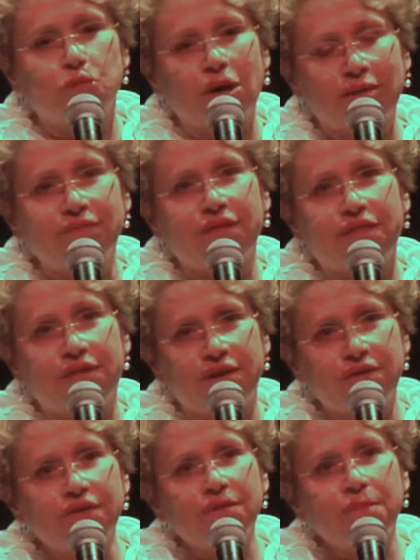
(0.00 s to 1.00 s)
one of the
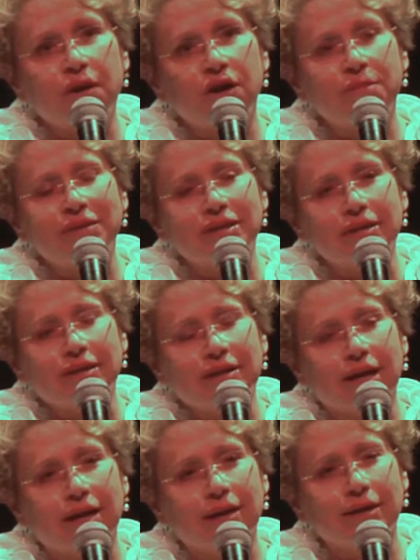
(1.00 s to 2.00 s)
theater department's
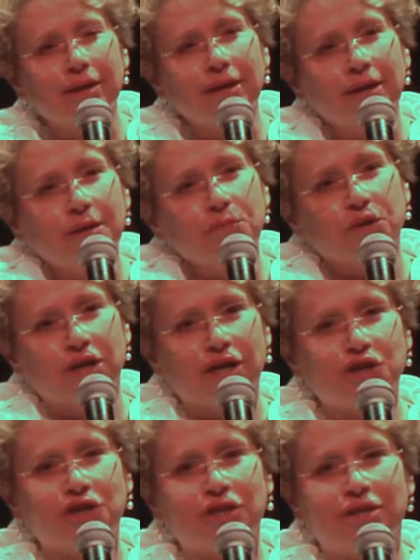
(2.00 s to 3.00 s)

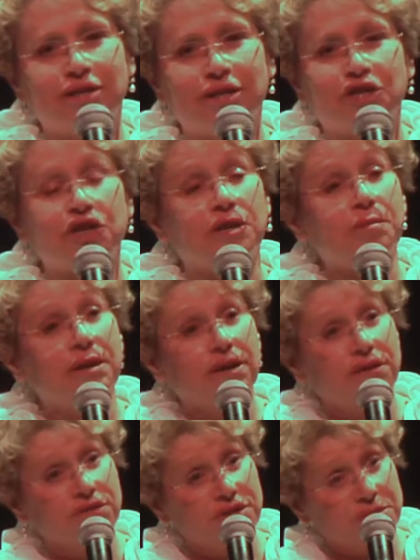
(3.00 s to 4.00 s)
productions that's going to be on
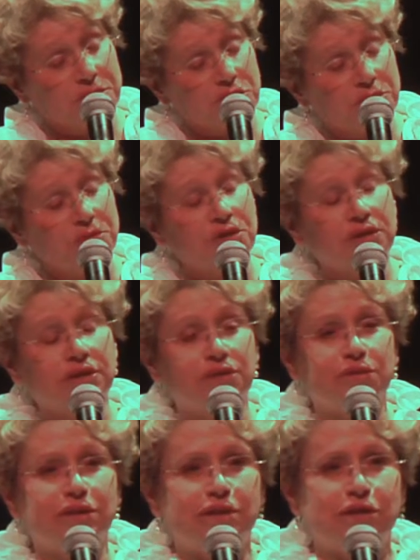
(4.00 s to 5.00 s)
their subscription
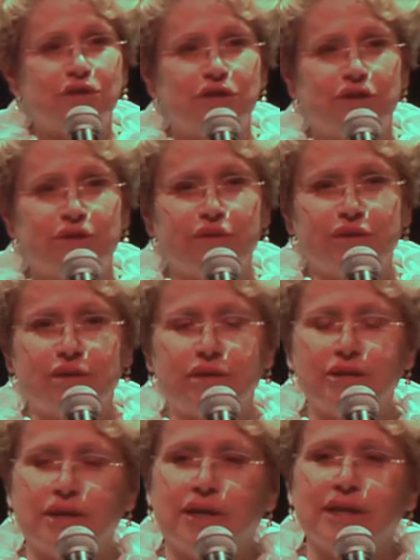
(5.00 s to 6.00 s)
series this year. This
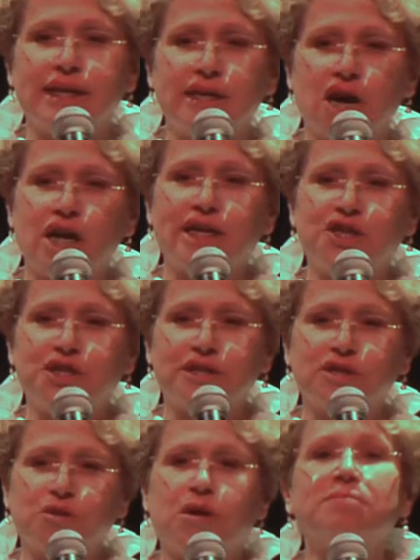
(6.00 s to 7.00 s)
is Lynn Nottage's
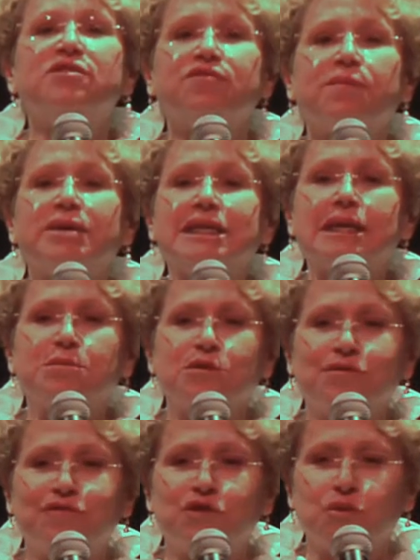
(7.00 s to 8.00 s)
Crumbs from the Table
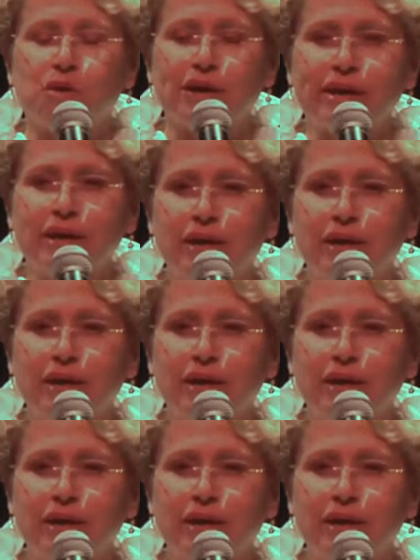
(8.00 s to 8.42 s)
of Joy.